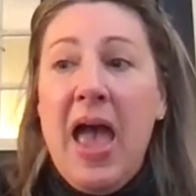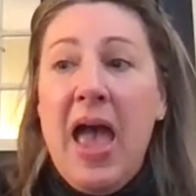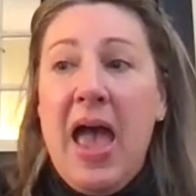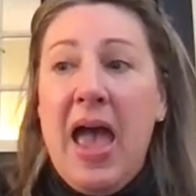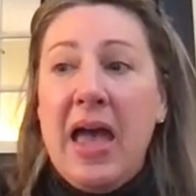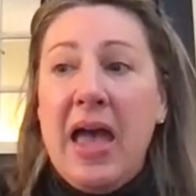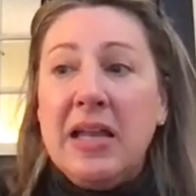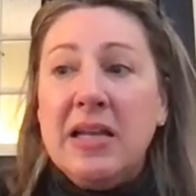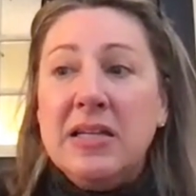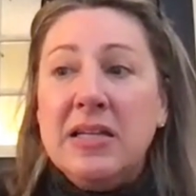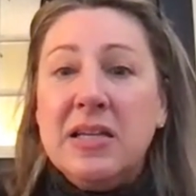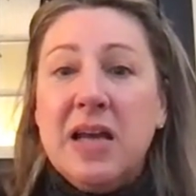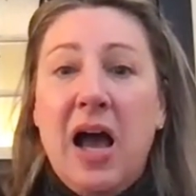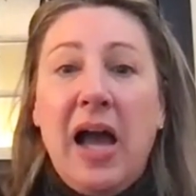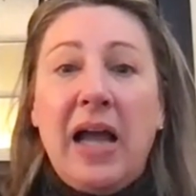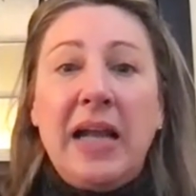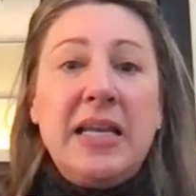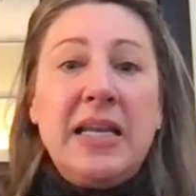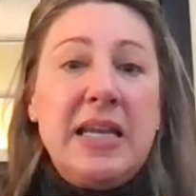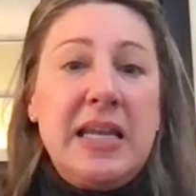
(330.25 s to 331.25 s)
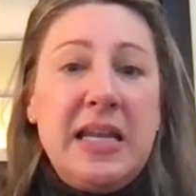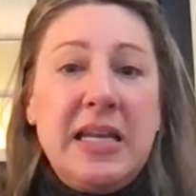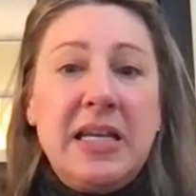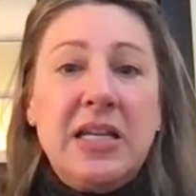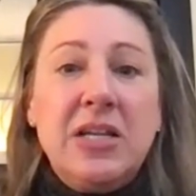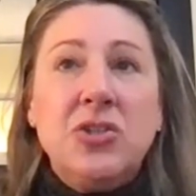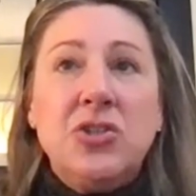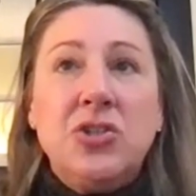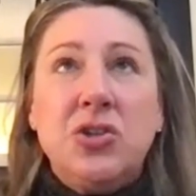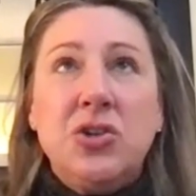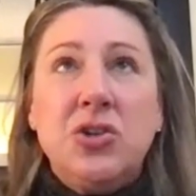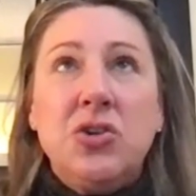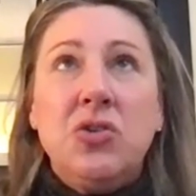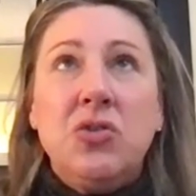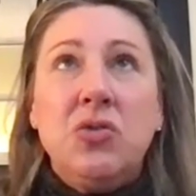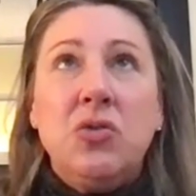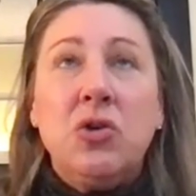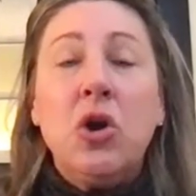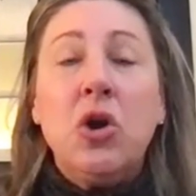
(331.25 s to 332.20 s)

And I needed to